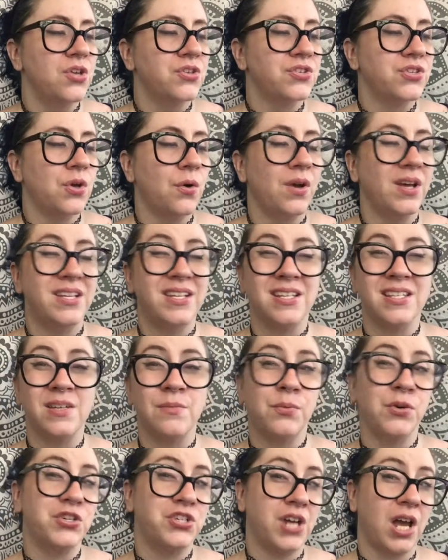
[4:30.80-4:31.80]
So it
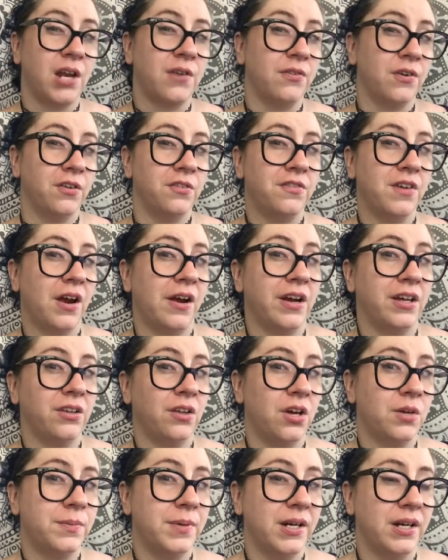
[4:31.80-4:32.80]
doesn't project for a very
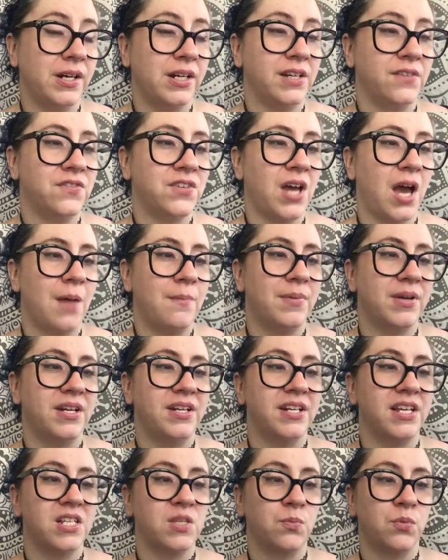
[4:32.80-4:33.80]
long period of time, but
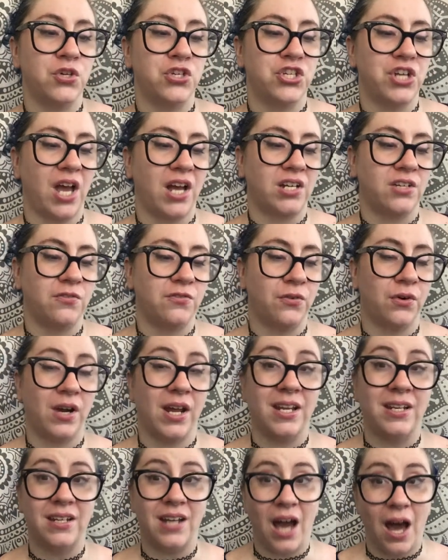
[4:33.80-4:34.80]
it does project for
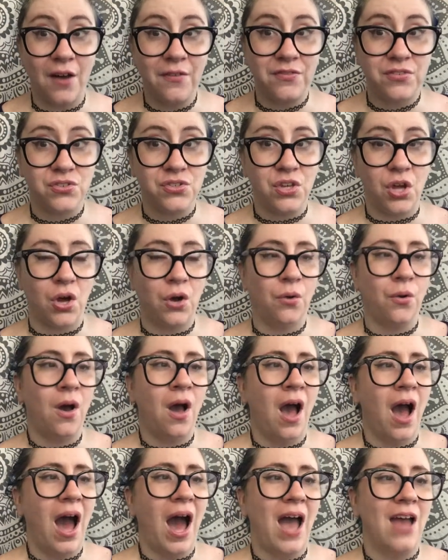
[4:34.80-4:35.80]
enough. So
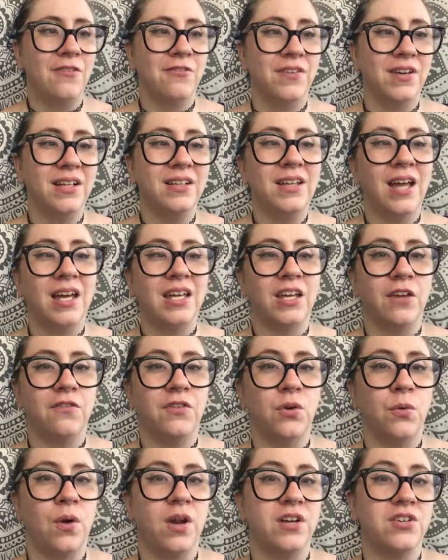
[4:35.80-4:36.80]
I feel like
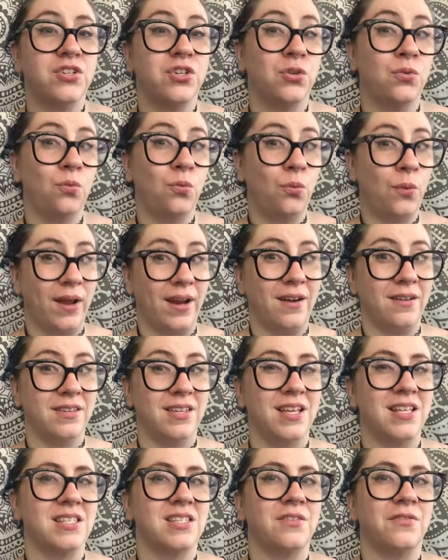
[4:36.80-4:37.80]
if you wanted to wear
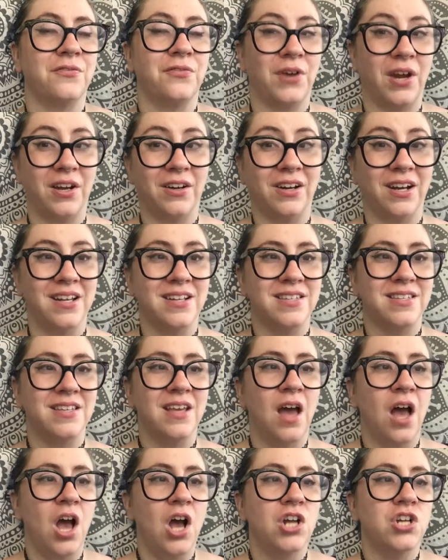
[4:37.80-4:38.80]
this fragrance
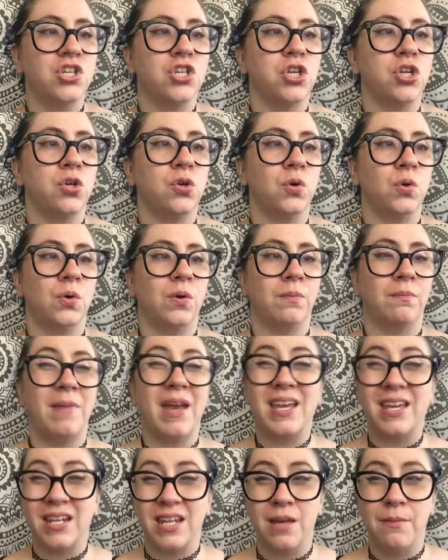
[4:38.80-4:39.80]
to
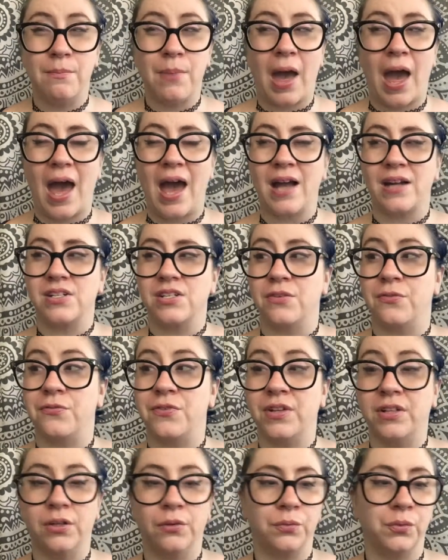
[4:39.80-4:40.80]
make an impact, to
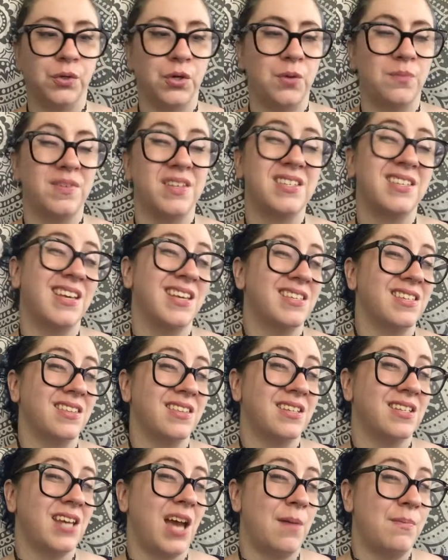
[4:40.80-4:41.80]
fill a room, this isn't
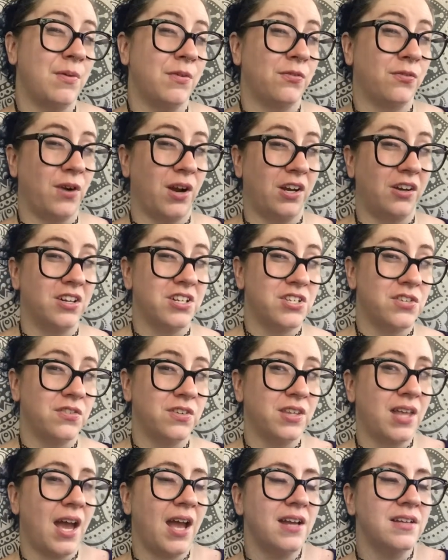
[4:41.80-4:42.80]
the type of fragrance
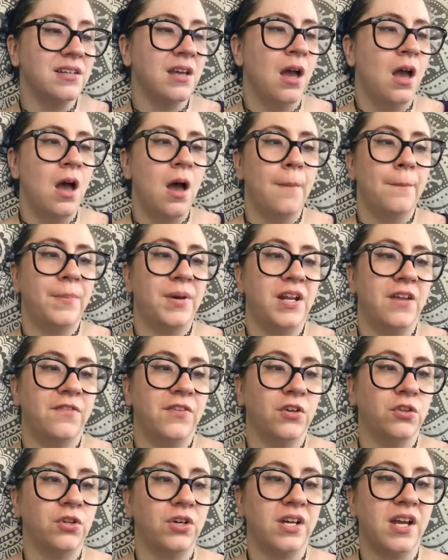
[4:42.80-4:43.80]
for that. But if
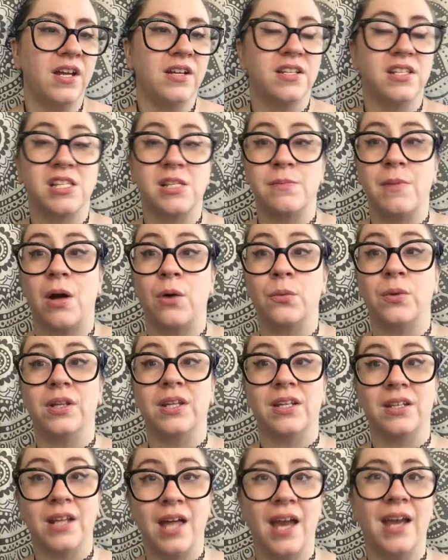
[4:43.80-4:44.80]
you're looking to smell
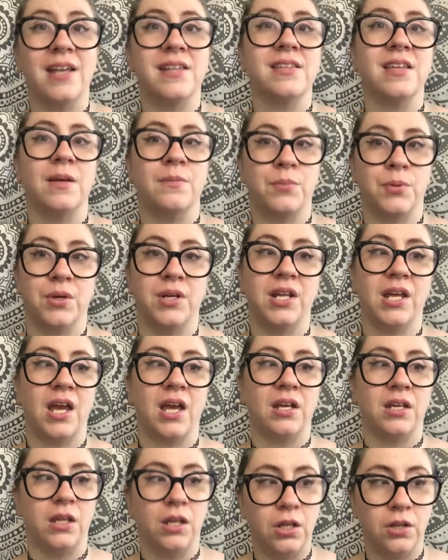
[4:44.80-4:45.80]
really nice and pretty
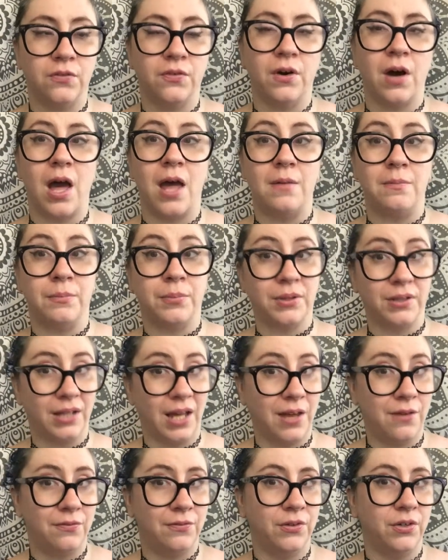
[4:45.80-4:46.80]
and youthful and
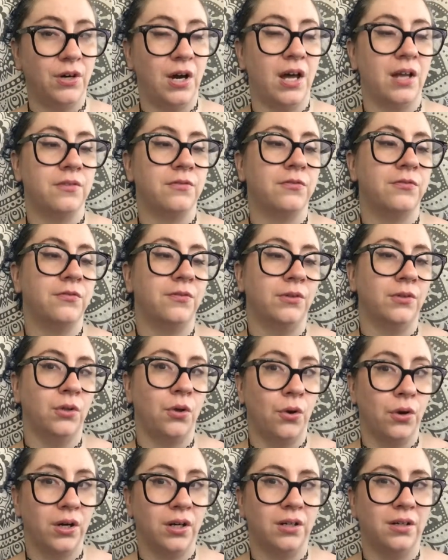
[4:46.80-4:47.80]
playful and
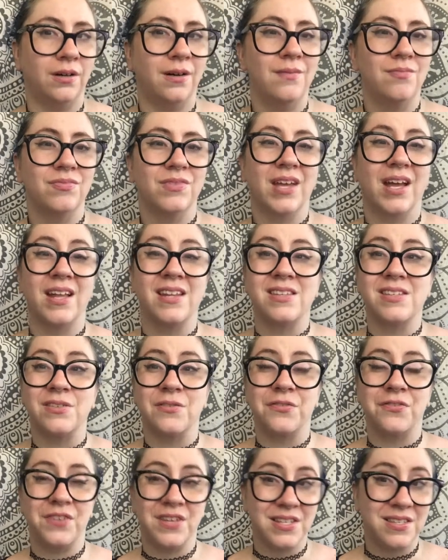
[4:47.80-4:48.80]
floral and
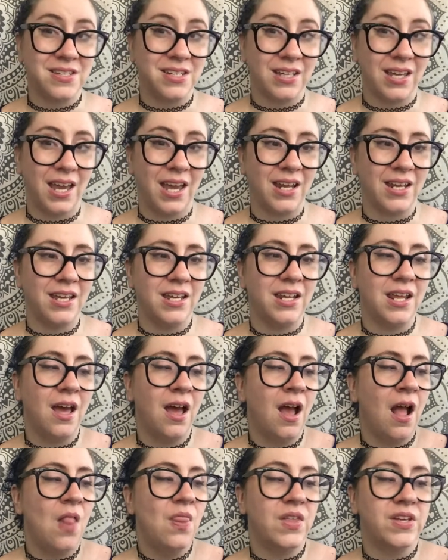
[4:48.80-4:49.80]
sophisticated,
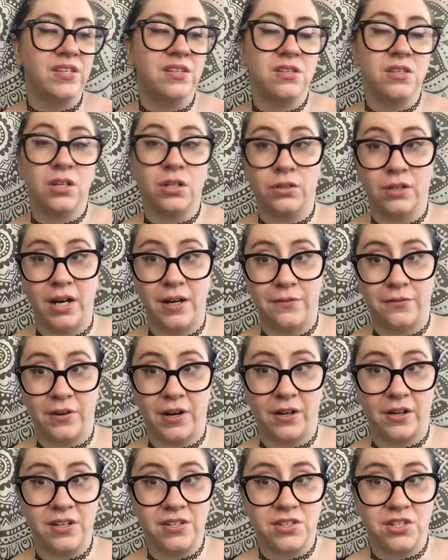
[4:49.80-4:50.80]
this is a great
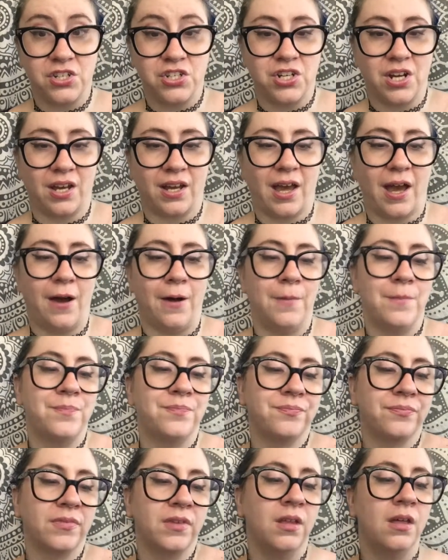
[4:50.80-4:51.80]
fragrance to check out.
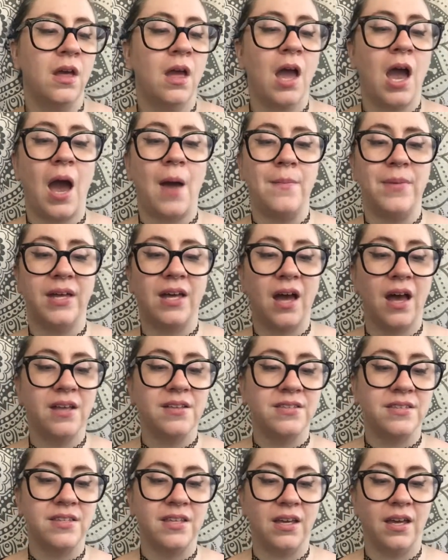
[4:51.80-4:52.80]
And
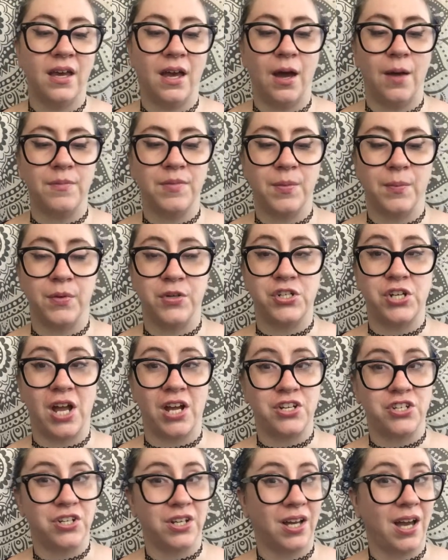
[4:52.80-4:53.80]
because the, um, the
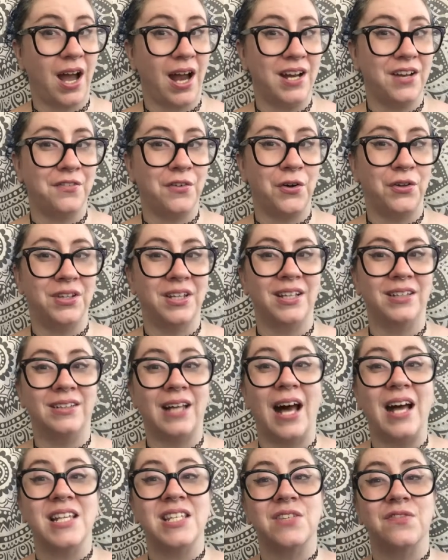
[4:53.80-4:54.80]
projection kind of only
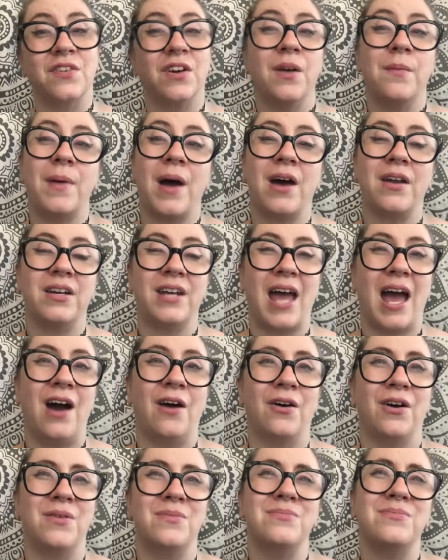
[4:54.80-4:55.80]
lasts for about an
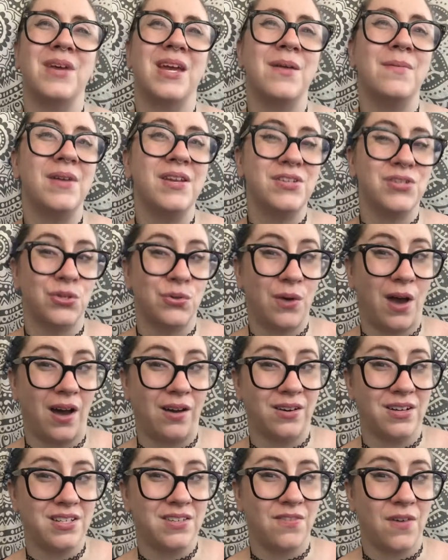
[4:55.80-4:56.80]
hour, maybe two
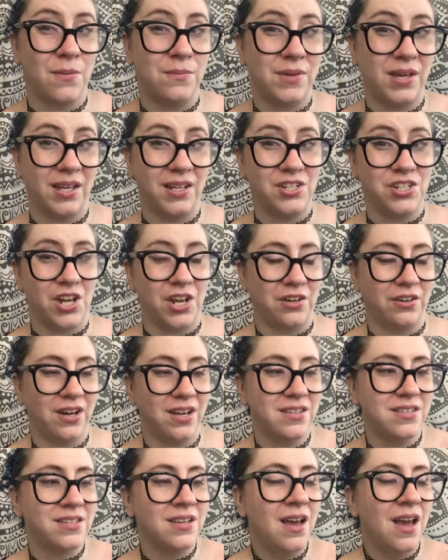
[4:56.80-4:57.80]
hours if I'm being
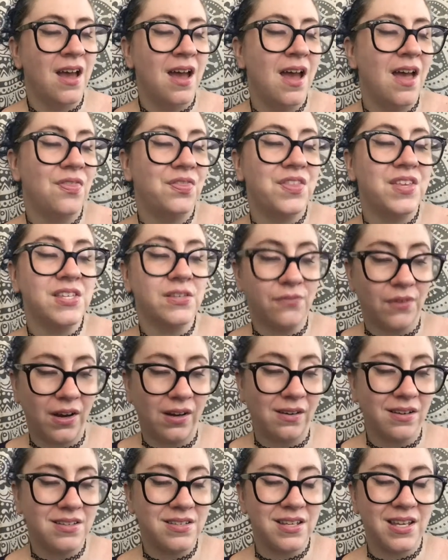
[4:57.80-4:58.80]
generous, this
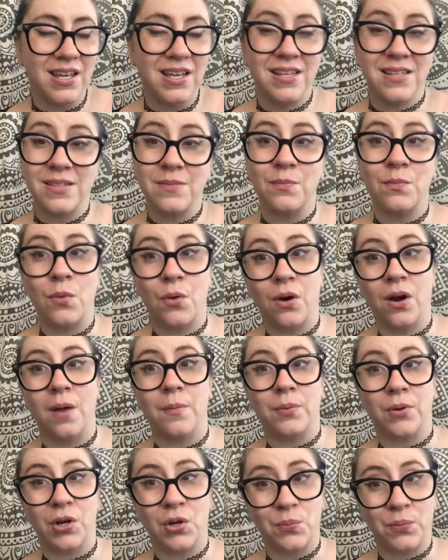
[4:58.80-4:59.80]
fragrance is more
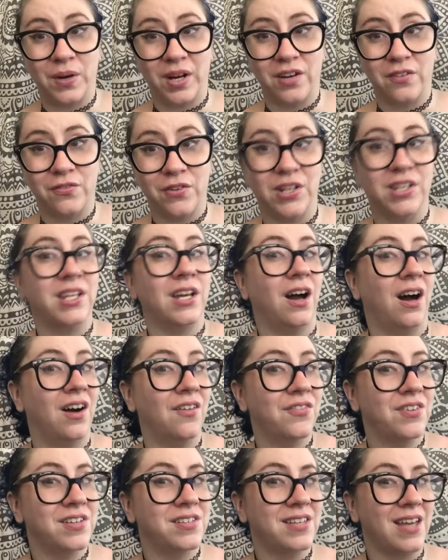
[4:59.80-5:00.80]
appropriate for the
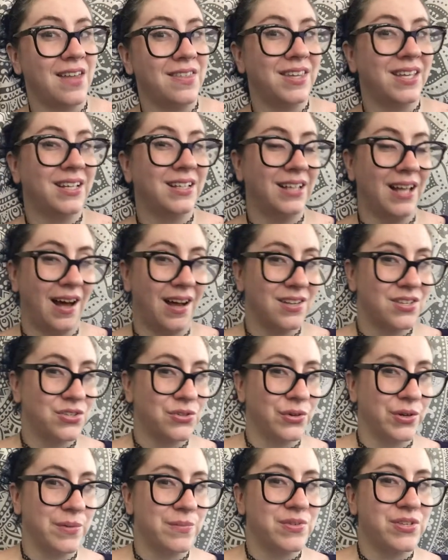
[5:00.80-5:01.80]
office and the
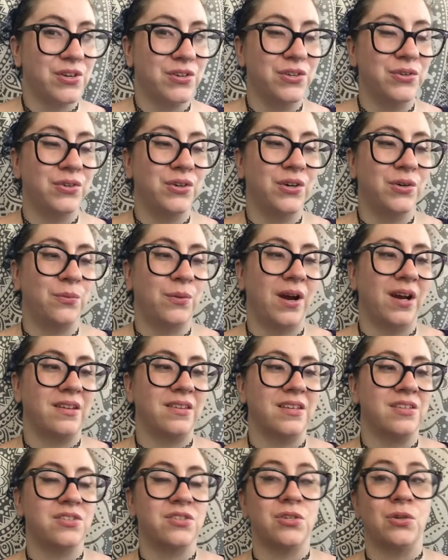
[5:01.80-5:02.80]
classroom, so you could
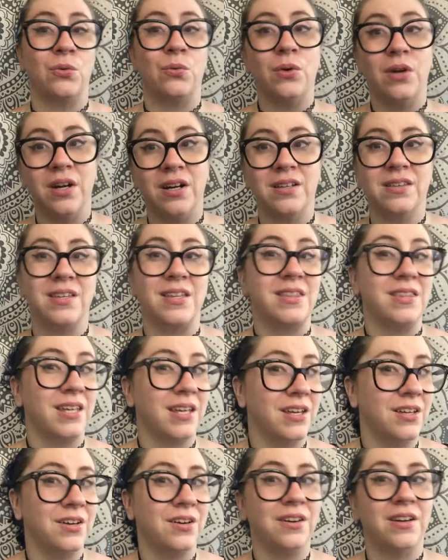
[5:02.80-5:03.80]
wear this to work, the
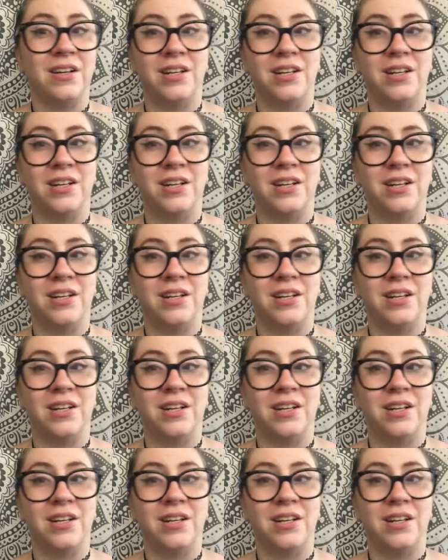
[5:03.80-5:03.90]
theater,